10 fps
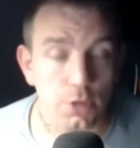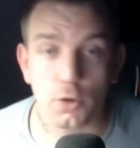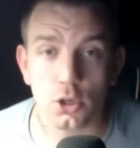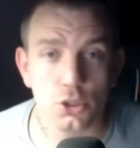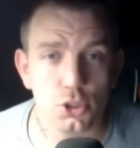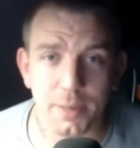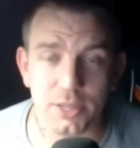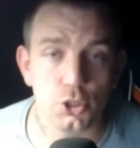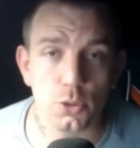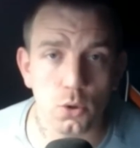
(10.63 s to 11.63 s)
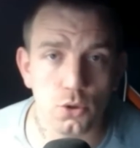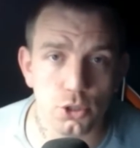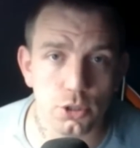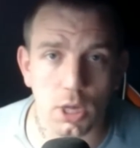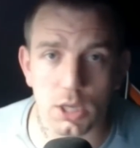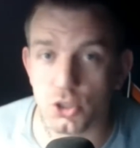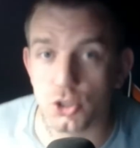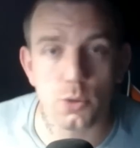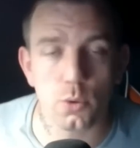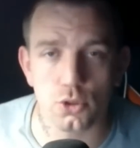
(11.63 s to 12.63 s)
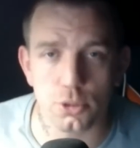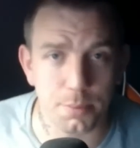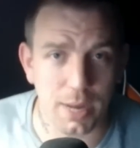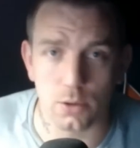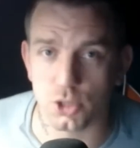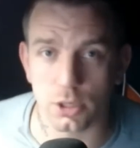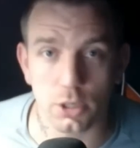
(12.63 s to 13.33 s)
You've gone and spent $200, £200 on a